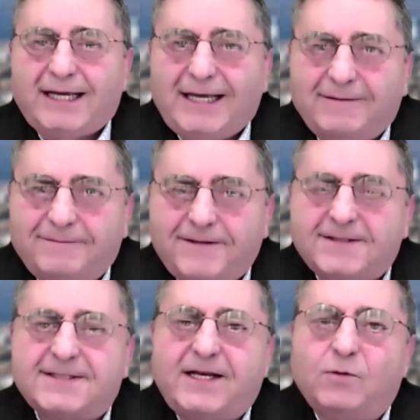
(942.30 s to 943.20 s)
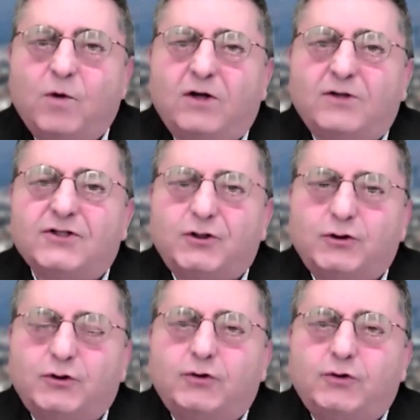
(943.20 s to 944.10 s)
If the city wants
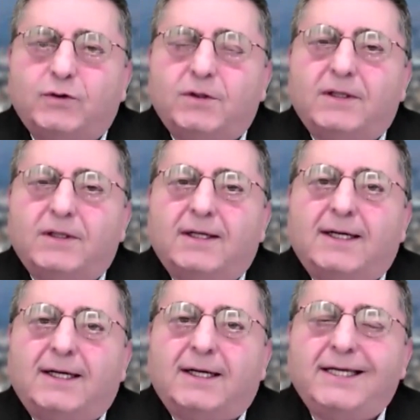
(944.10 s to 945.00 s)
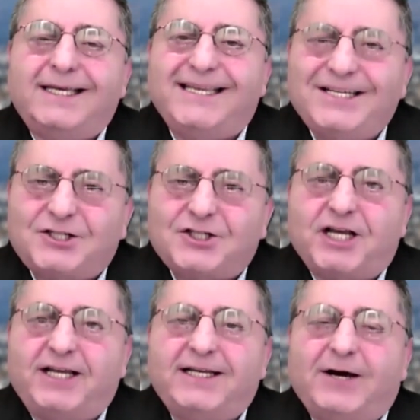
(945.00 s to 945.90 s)
to uh,
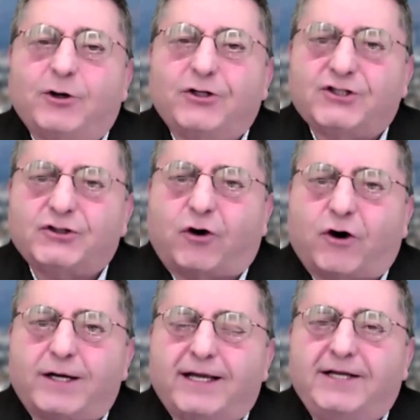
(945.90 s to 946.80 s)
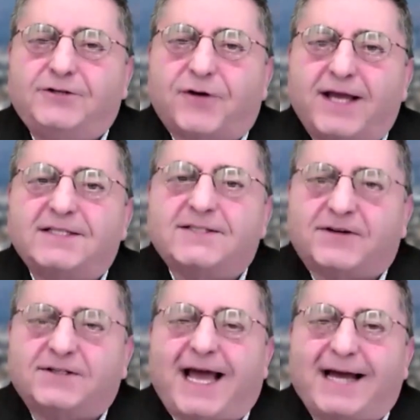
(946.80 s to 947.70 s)
initiate or start a
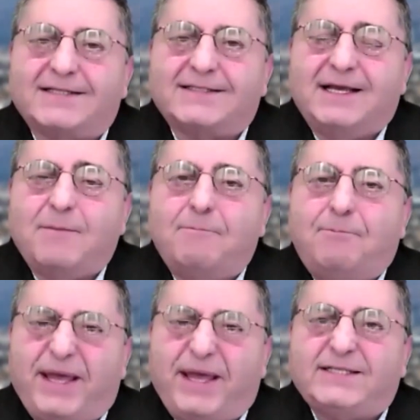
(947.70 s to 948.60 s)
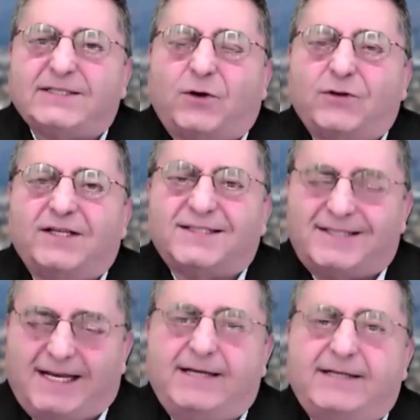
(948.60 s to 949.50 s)
transfer tax based on the
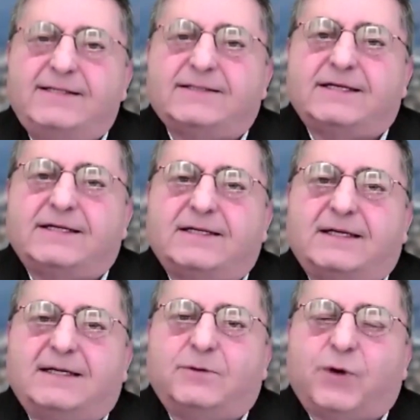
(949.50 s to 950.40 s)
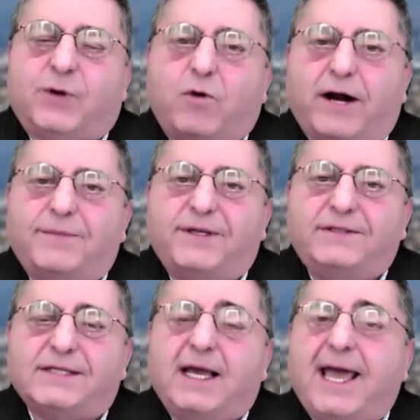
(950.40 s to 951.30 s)
city's uh, uh,
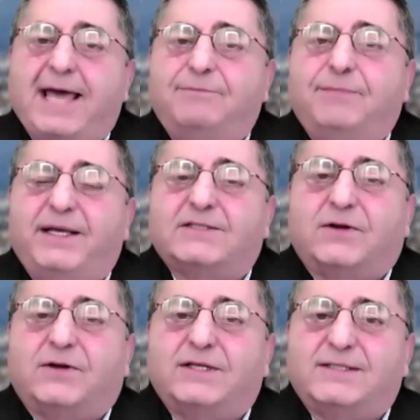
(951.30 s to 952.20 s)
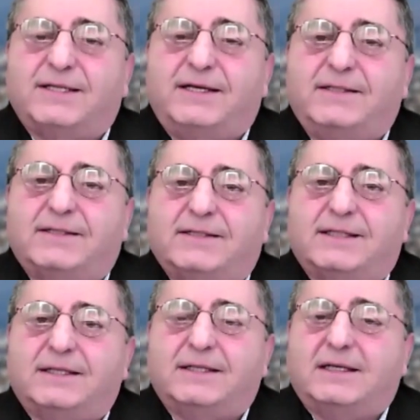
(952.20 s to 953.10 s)
requirements and based on the city's
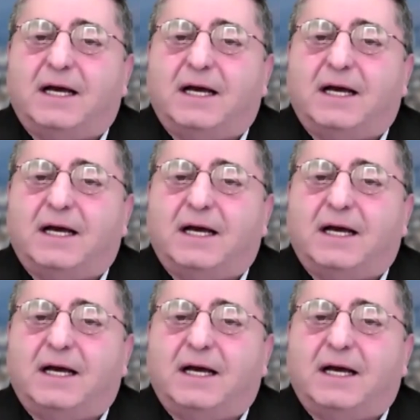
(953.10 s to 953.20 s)
uh,